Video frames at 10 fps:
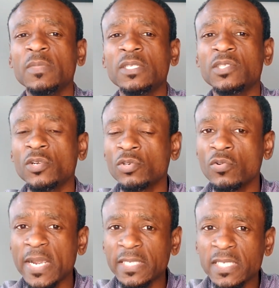certain
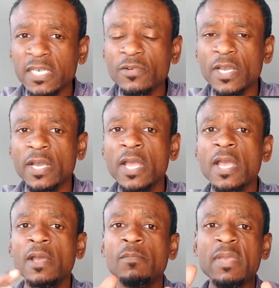criteria,
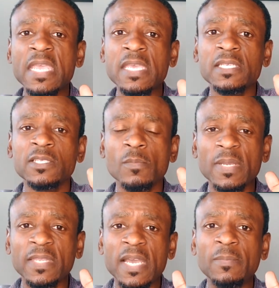may
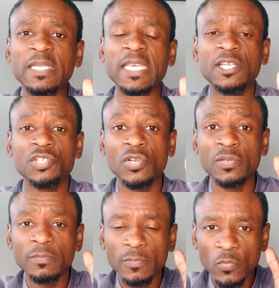submit the
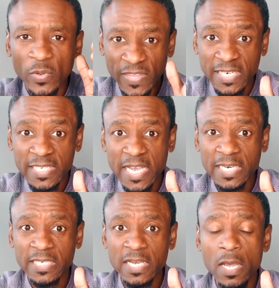application within
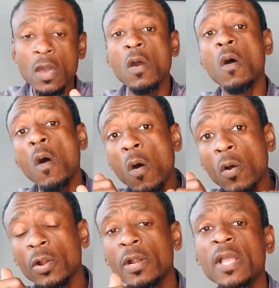Canada
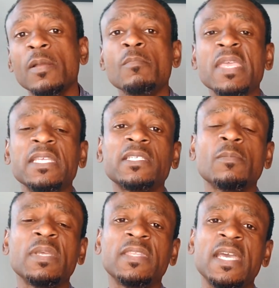or may
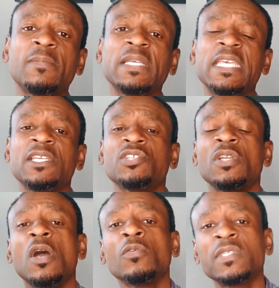submit the
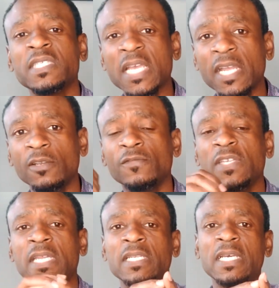application outside of
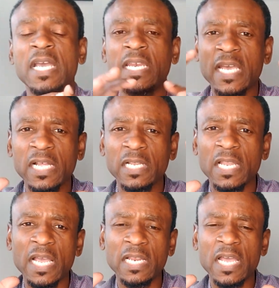Canada. And
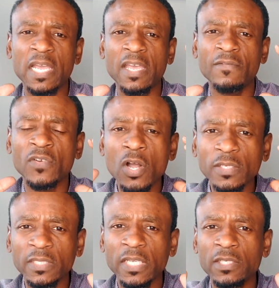I've
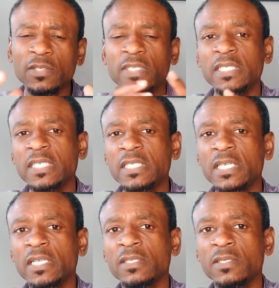gotten into the
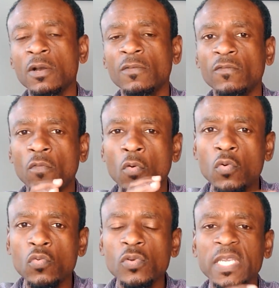details of
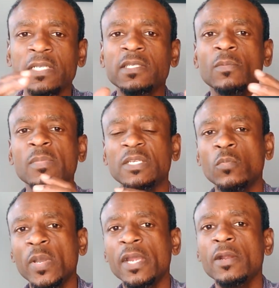who can submit
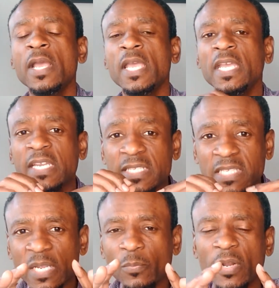where in a
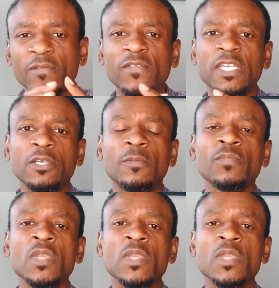separate video.